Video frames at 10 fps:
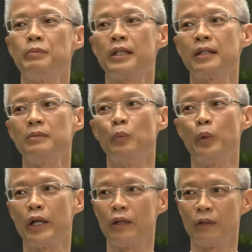we become
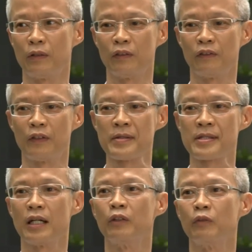aware of
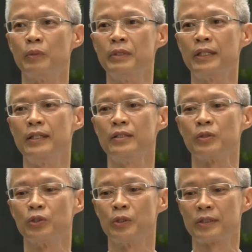ourselves, we begin
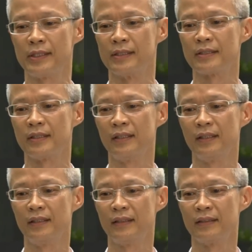to notice
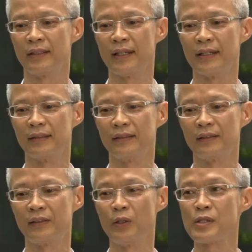that
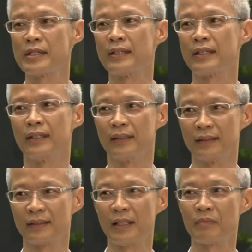those
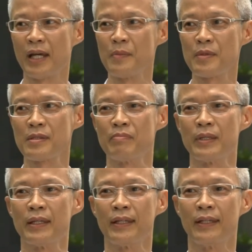thinking sometimes
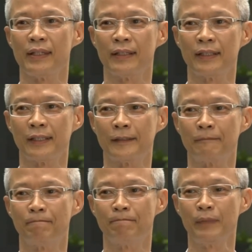may
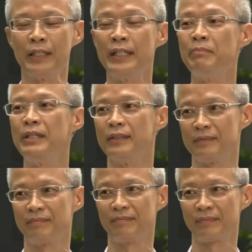inhibit
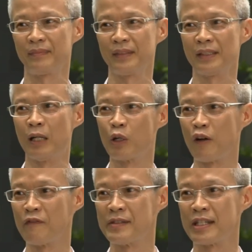our
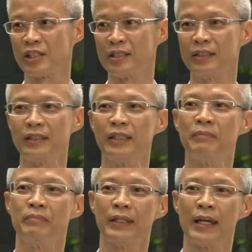conversation.
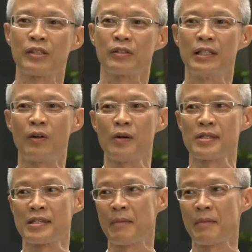It may actually cause a